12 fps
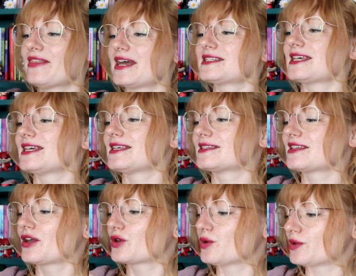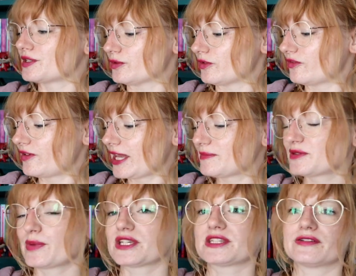and that is A Court of Silver Flames
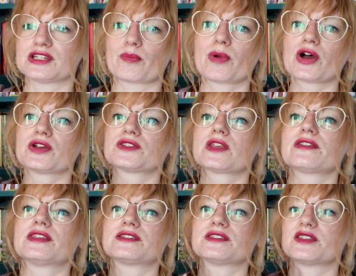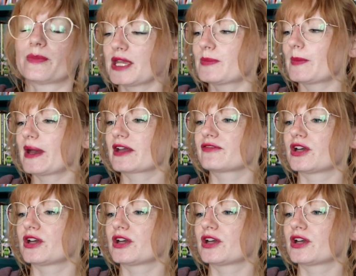by Sarah J. Maas. This is the paperback